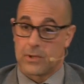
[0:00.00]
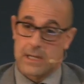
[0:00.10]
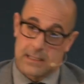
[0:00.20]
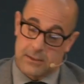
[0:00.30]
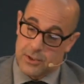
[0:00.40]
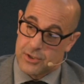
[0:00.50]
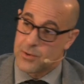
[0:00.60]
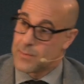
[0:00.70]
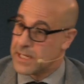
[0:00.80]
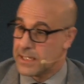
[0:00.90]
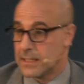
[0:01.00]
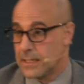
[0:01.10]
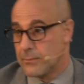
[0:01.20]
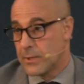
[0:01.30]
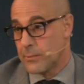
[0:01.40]
God, there are so many that
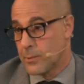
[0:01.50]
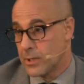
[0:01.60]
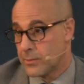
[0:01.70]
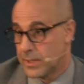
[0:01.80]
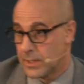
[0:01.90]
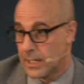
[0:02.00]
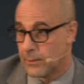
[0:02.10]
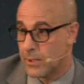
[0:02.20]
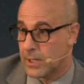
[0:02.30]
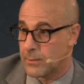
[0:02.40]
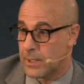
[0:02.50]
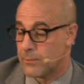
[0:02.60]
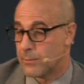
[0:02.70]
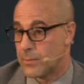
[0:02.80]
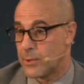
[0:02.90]
I want to work with. I want
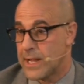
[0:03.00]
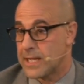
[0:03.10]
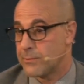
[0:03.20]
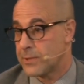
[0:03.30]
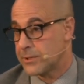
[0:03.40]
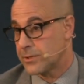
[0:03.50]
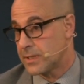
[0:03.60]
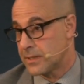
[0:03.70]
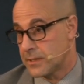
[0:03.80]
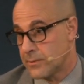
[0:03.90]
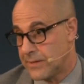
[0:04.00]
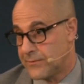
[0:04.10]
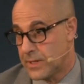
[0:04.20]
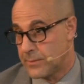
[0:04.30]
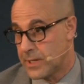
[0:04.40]
Miranda Richardson is a great
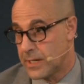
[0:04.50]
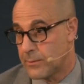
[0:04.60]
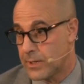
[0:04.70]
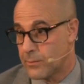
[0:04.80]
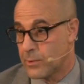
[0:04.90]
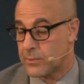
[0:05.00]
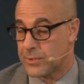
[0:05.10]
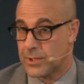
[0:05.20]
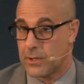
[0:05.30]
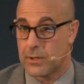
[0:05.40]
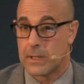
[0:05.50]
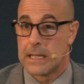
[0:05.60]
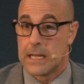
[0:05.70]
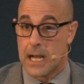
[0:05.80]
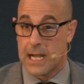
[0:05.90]
friend of mine. I want to work with her.
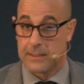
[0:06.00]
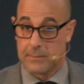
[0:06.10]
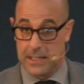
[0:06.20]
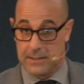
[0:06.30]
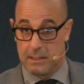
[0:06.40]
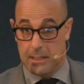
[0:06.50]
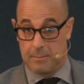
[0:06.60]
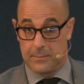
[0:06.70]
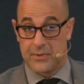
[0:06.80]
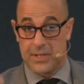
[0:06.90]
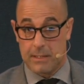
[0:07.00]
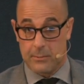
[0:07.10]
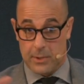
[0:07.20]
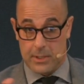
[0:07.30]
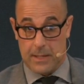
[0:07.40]
I I, I think
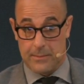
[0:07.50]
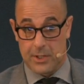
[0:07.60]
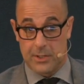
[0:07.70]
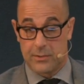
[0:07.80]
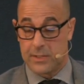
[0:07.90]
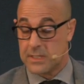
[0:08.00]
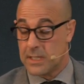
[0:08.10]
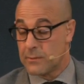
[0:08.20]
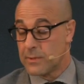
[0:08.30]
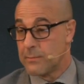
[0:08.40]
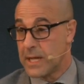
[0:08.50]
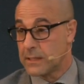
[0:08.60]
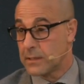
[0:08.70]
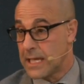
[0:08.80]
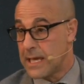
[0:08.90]
I'm going to do this thing with
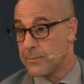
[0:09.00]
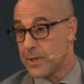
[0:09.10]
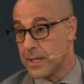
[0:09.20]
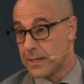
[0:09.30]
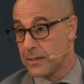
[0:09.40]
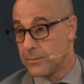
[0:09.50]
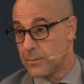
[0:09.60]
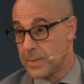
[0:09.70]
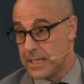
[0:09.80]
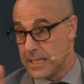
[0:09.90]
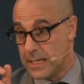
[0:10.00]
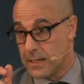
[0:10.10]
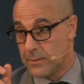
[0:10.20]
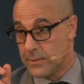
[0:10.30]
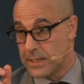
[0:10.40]
Michael Gambon, whom I
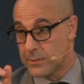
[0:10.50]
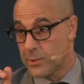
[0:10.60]
cannot wait to